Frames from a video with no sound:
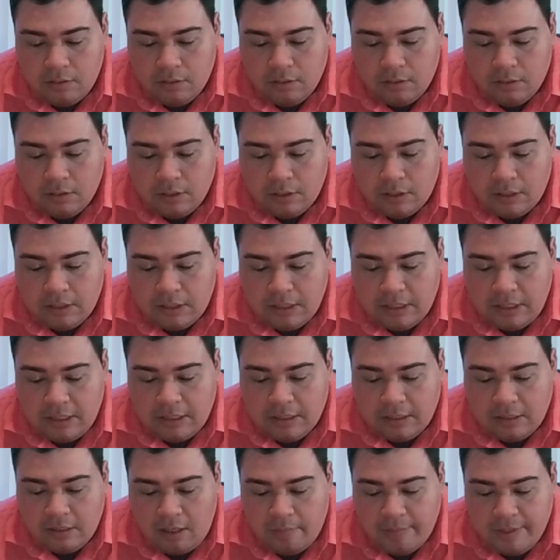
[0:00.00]
Let's
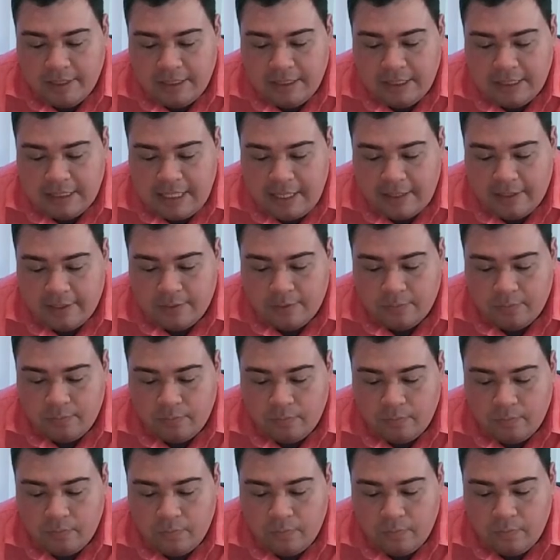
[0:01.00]
see. Thomas says, Alex,
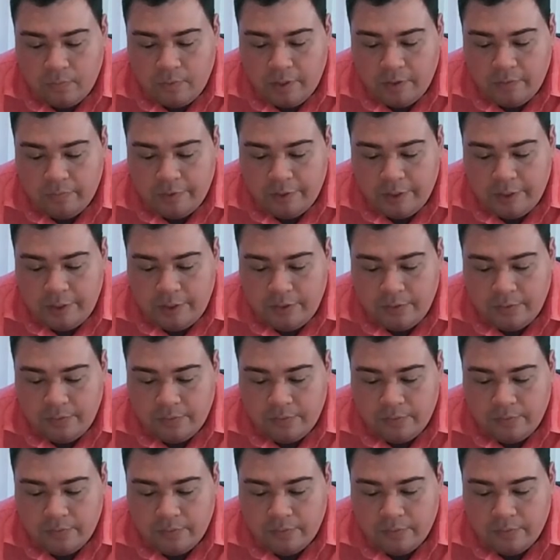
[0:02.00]
what would you